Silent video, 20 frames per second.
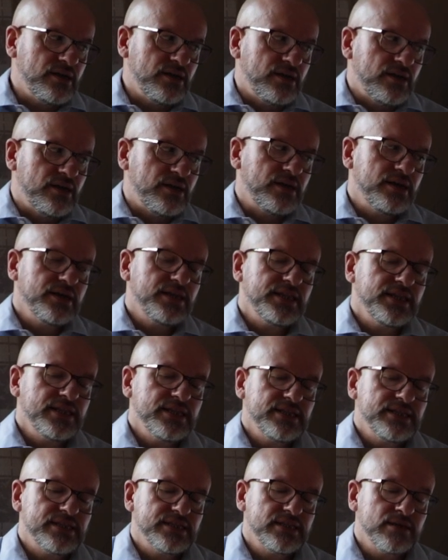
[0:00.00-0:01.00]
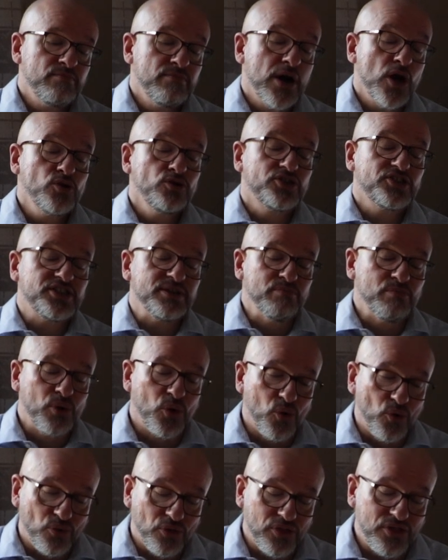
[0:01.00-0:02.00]
the most
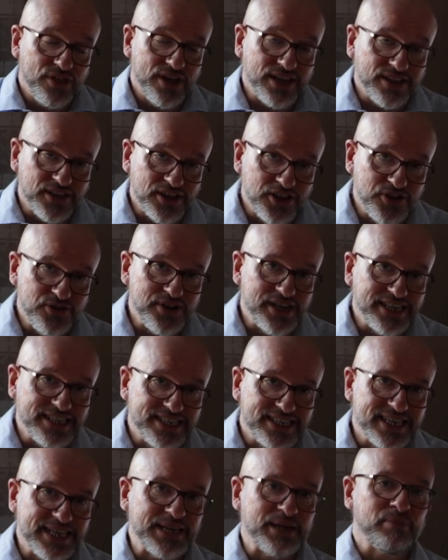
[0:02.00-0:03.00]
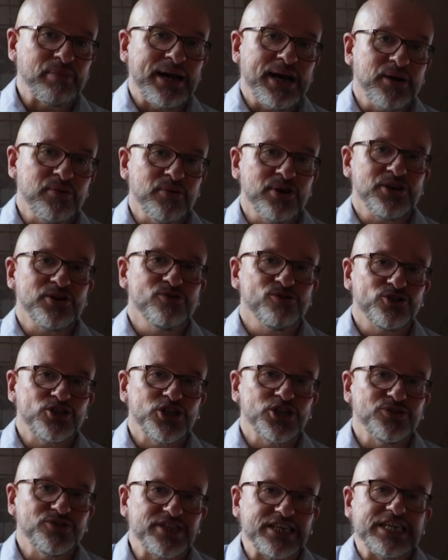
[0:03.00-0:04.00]
important thing that you need to think about when you're
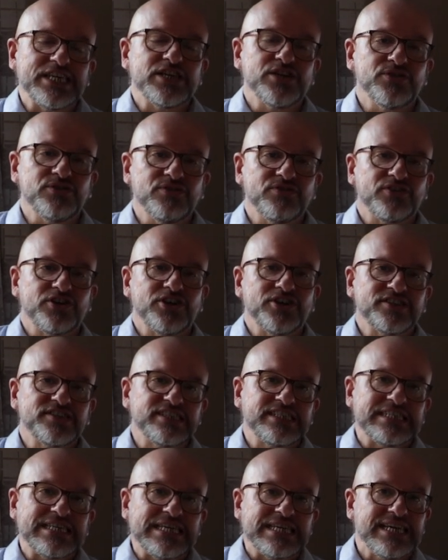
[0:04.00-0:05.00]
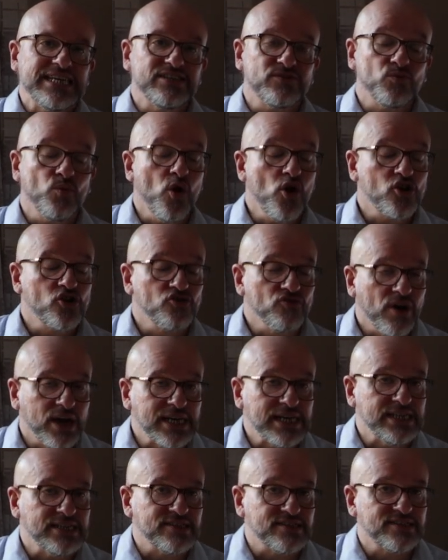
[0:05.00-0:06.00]
choosing a university is what
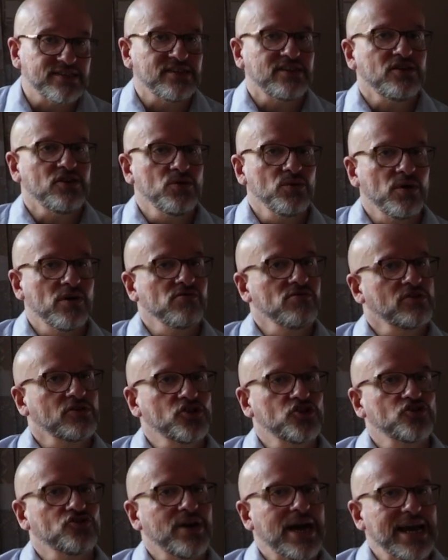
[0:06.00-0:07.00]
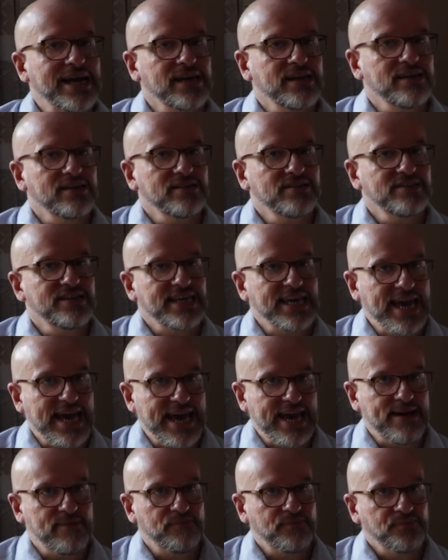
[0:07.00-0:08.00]
grades that you are on track to
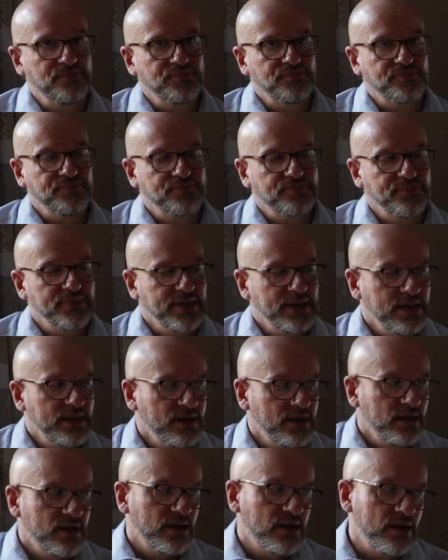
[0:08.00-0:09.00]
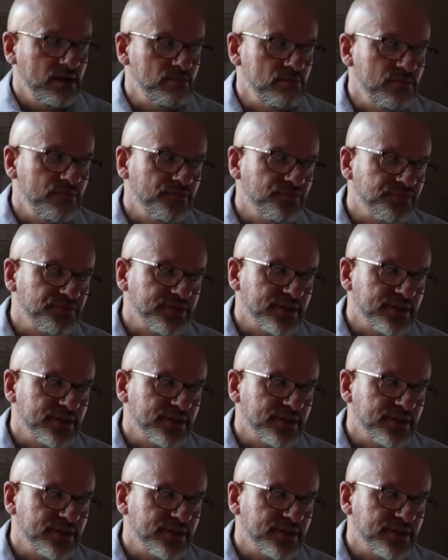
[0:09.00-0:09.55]
get. Um,